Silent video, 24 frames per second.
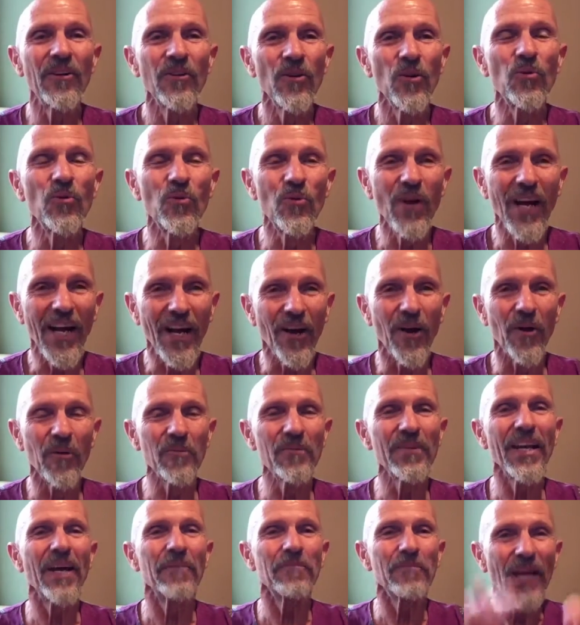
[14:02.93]
realm
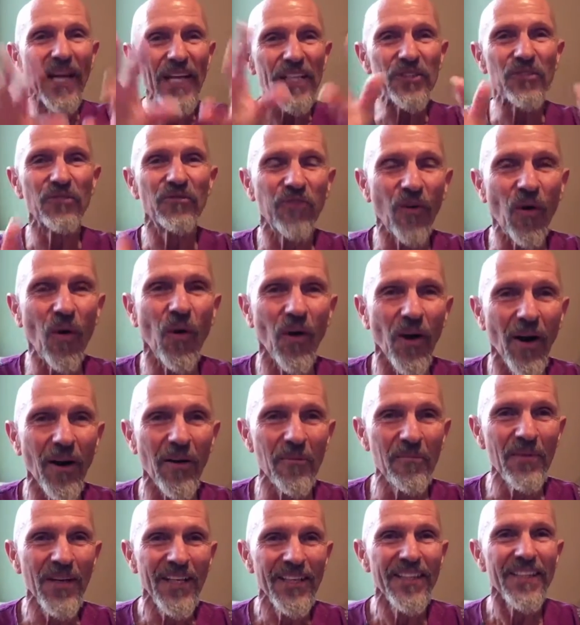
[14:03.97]
that makes
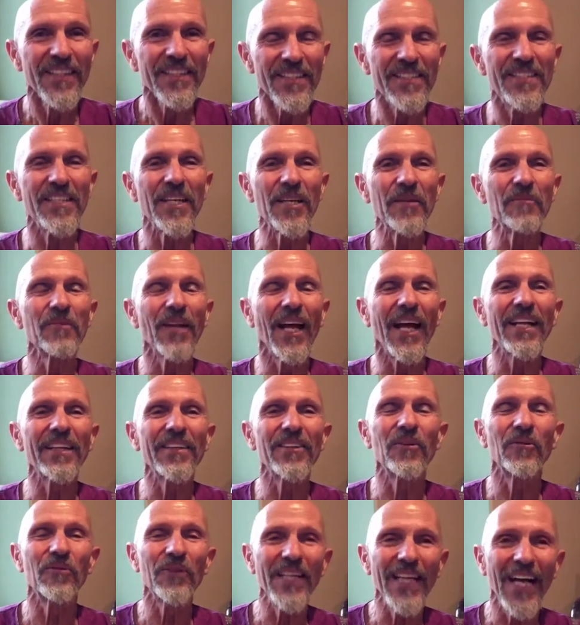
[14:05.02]
form seem like
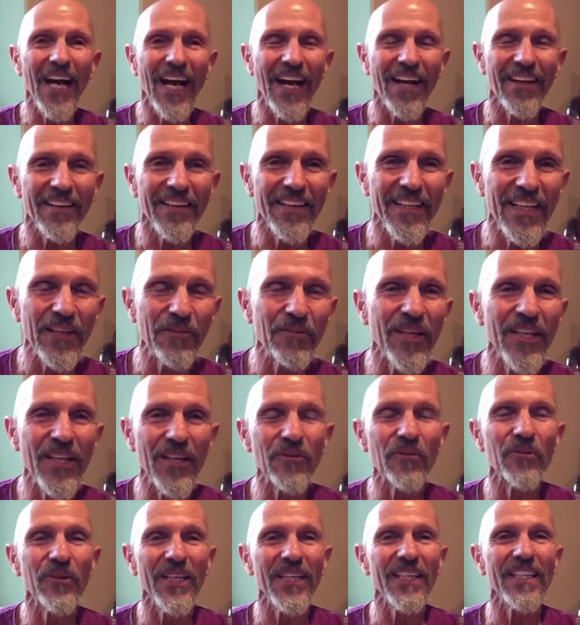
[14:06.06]
the reality when it
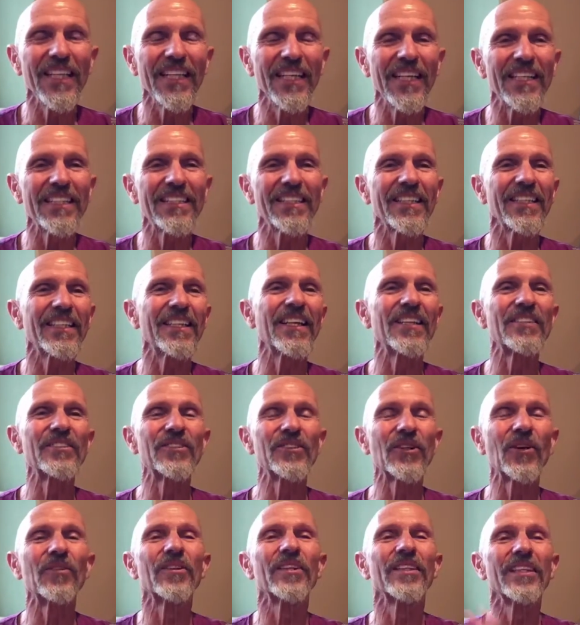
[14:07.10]
really isn't. And
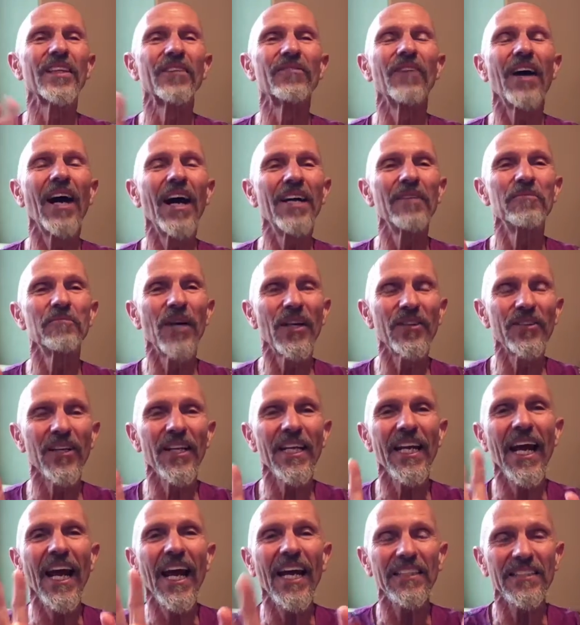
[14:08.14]
so the Divine Mother
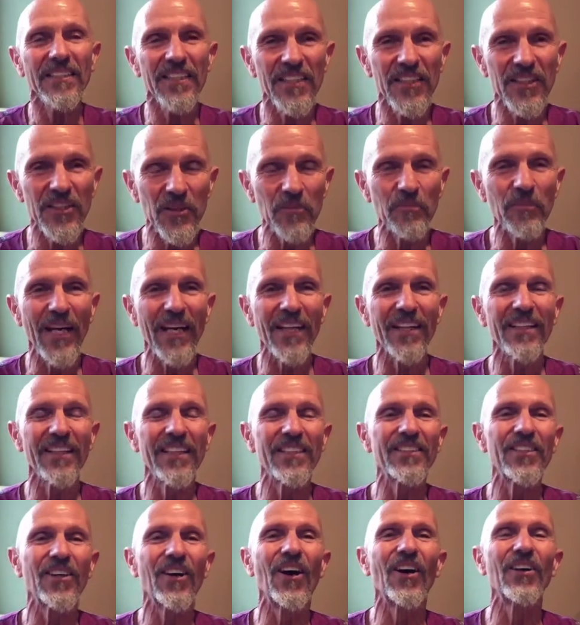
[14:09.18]
casts a spell.
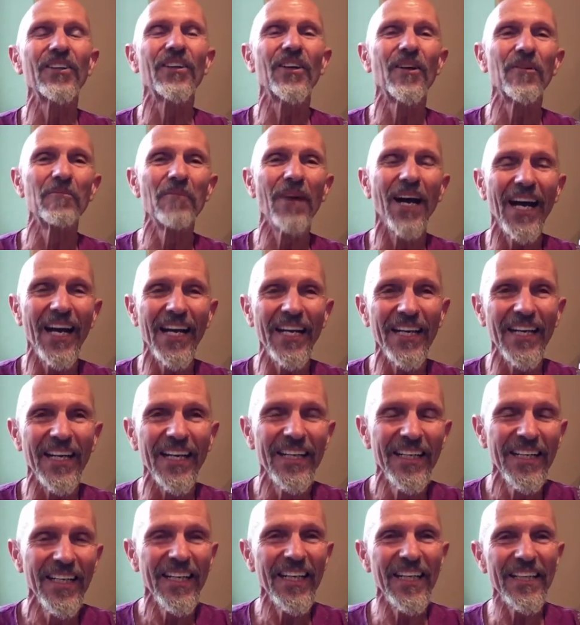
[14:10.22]
It's called her Maya,
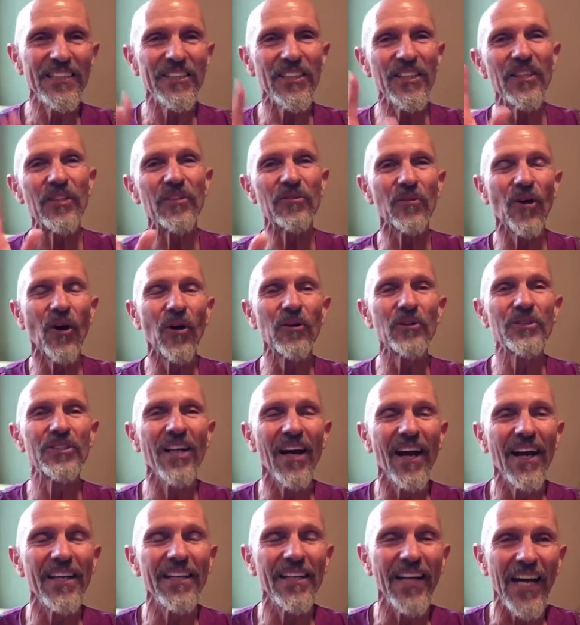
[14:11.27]
and she throws
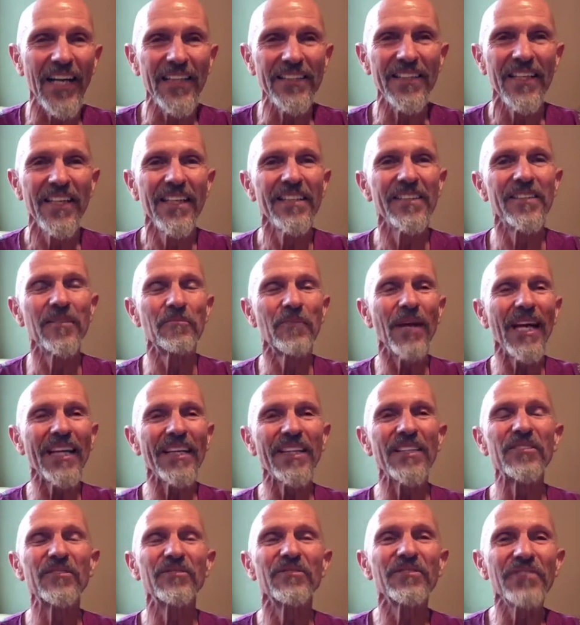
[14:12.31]
on us to make
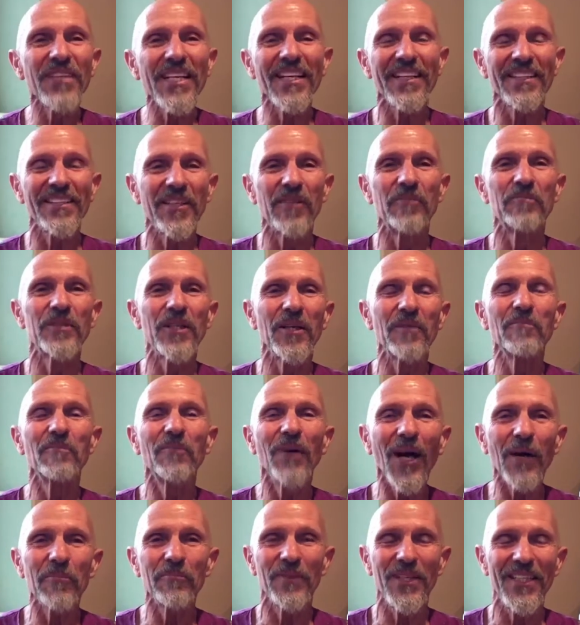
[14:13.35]
us victims and
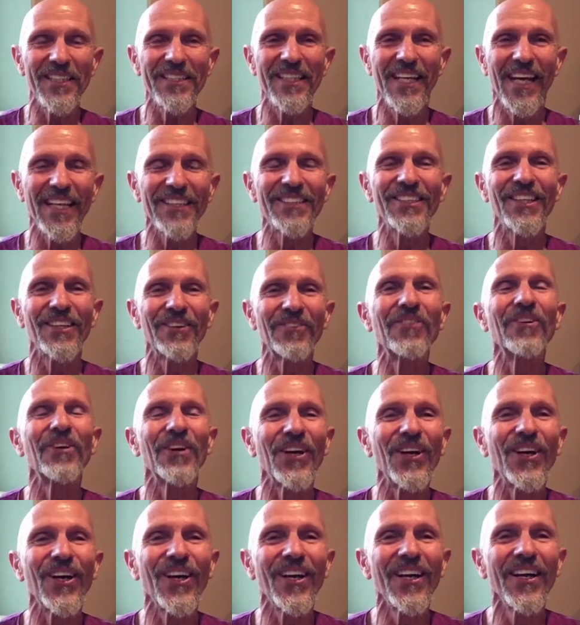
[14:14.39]
puppets, as it
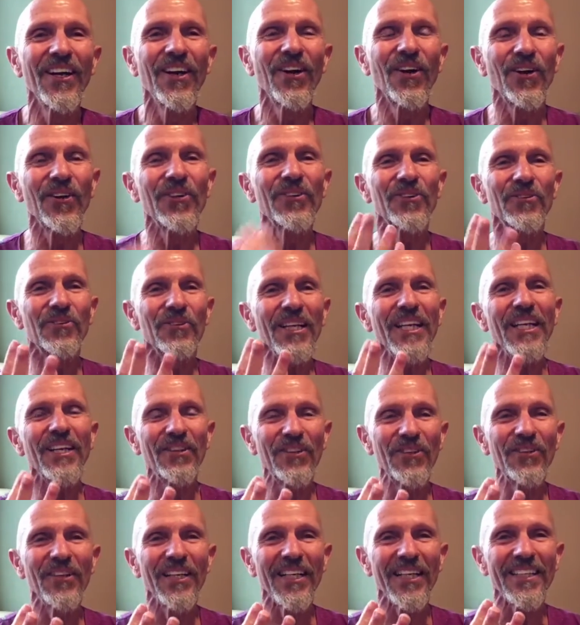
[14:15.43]
were, her three
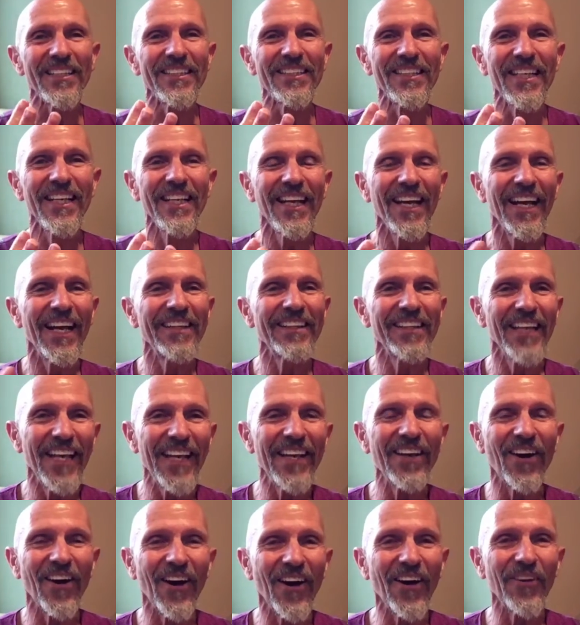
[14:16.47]
gunas. And
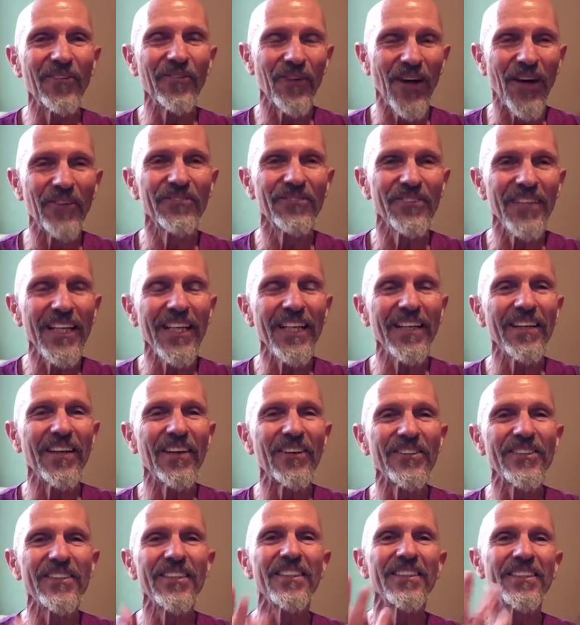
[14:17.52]
they are roughly,
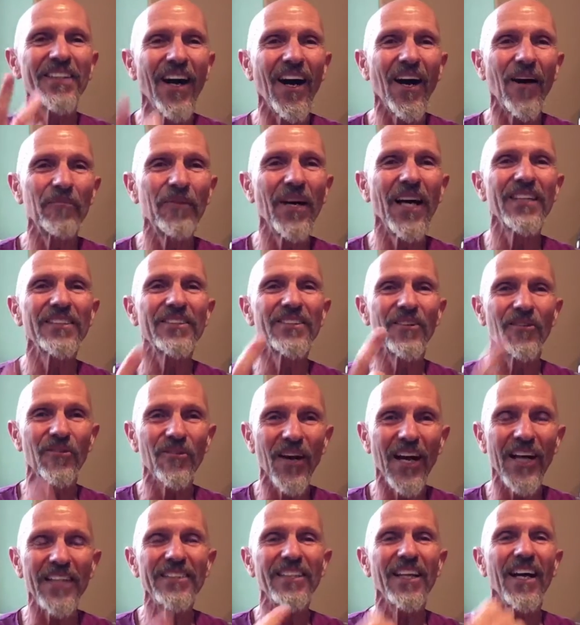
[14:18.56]
there's the tamas, the
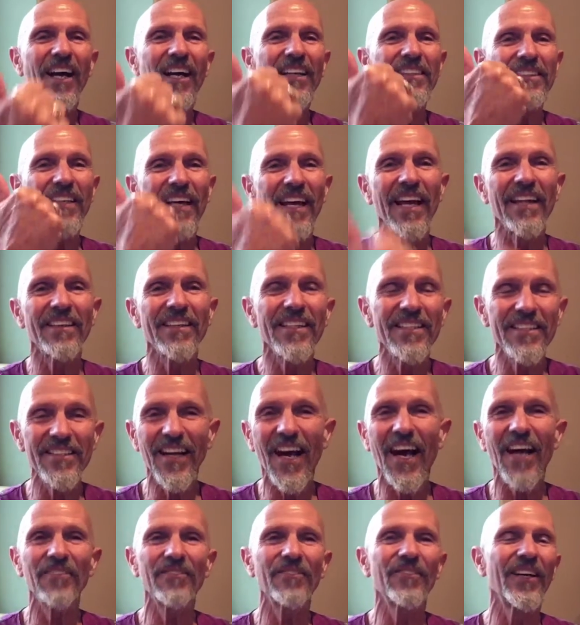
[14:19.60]
rajas, and the
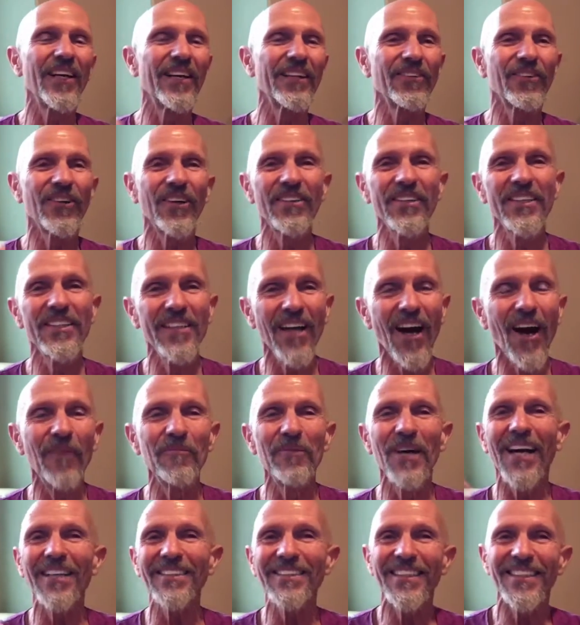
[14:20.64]
sattva. Well, the
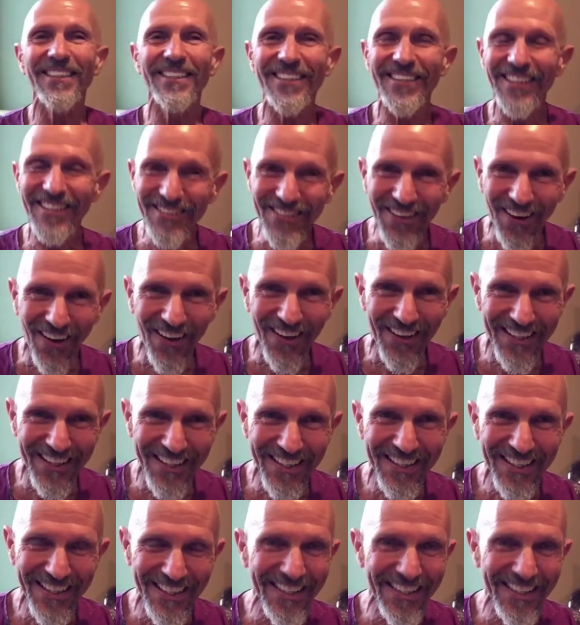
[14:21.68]
tamas is the dark